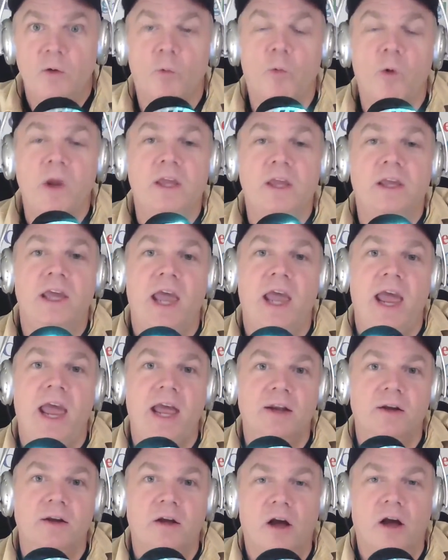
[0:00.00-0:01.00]
We
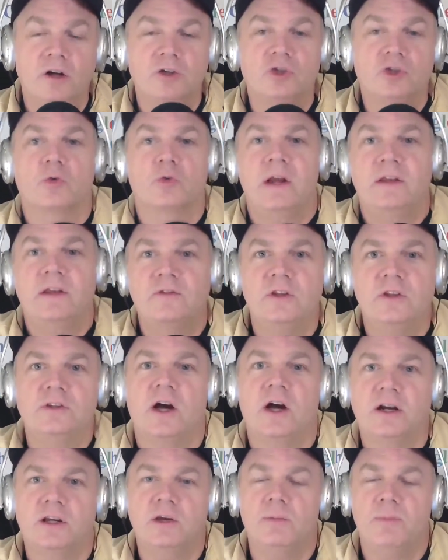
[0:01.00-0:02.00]
can address the
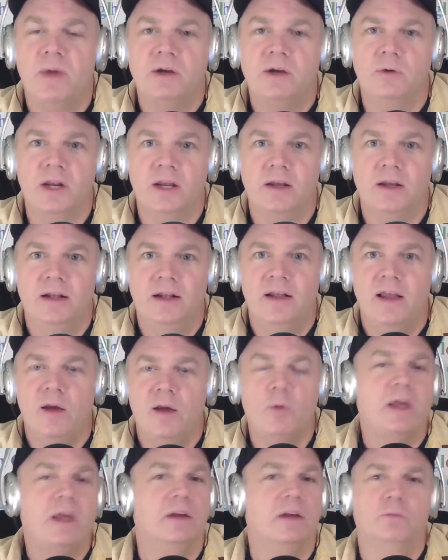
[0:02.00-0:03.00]
documentary.
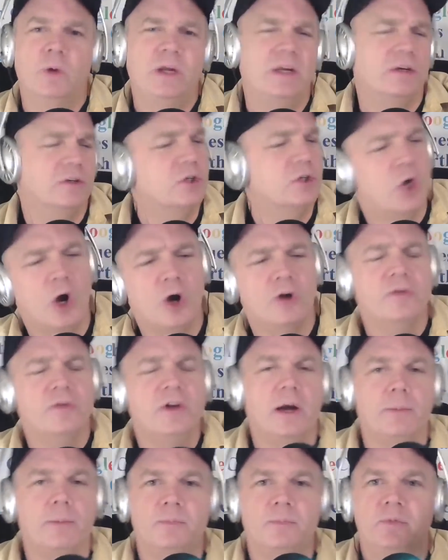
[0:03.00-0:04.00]
We can we can carve
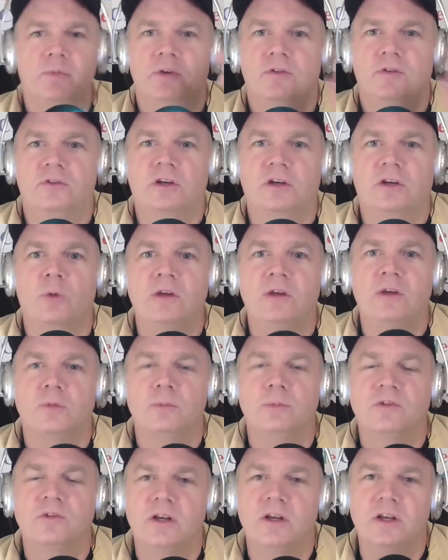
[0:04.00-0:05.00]
it up six ways
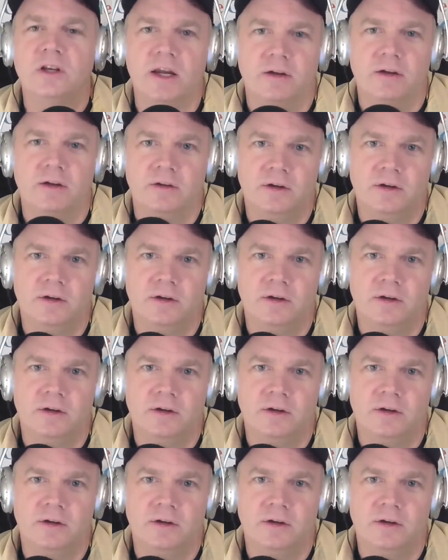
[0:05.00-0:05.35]
from Sunday.